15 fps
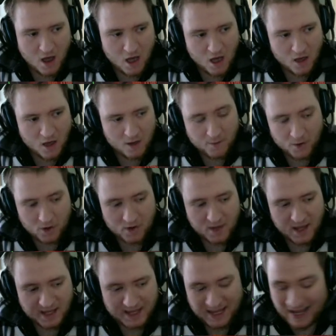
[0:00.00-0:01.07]
but
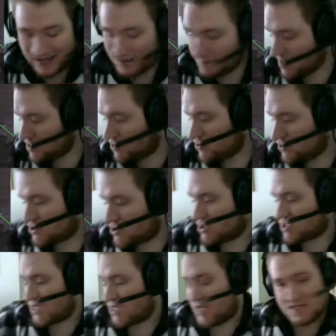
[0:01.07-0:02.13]
it can be used
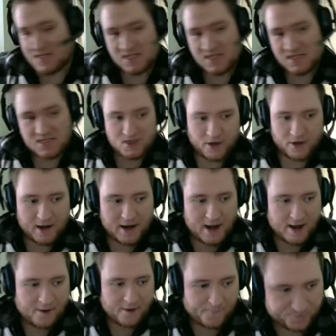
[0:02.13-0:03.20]
just as a stun.
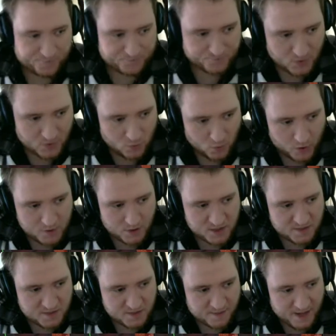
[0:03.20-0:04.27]
Now what you want to
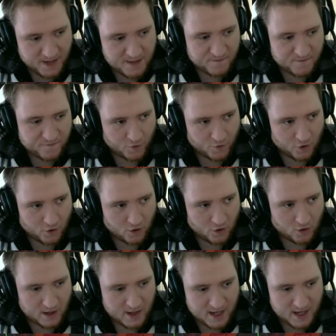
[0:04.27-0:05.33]
be aiming for
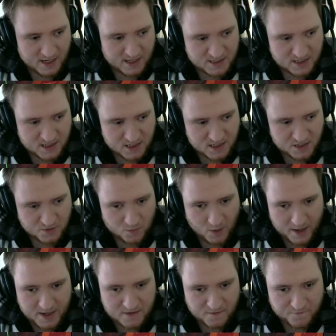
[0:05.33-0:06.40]
is to
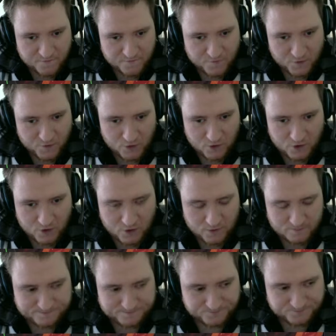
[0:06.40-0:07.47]
wait for,
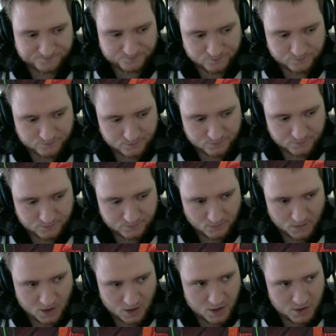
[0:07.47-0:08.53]

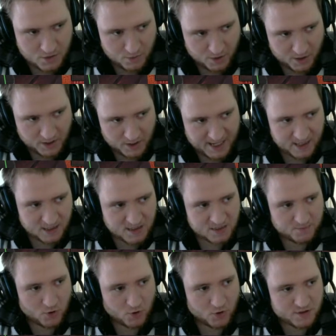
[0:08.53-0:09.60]
you want to kill a
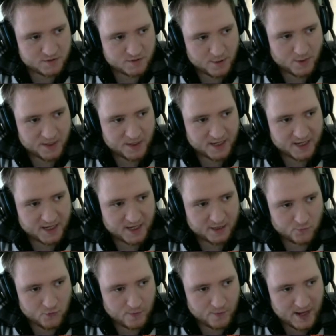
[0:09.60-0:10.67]
support, so we want to kill
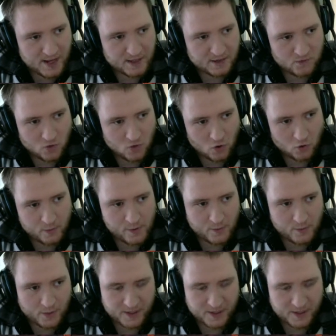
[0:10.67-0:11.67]
Rubik, or we want to kill